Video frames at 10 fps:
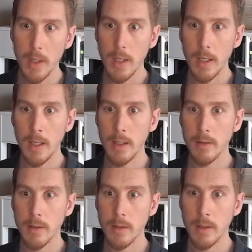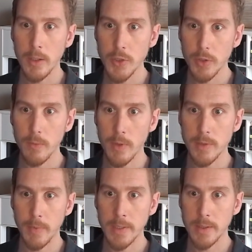And the issue was
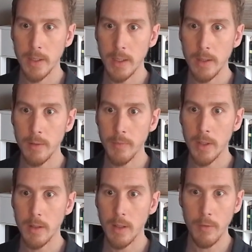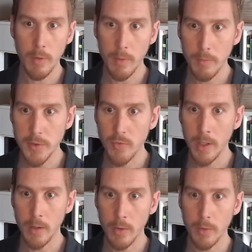basically that everyone was
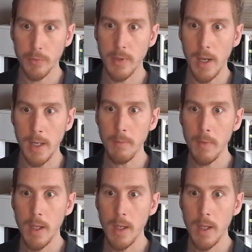running out of time.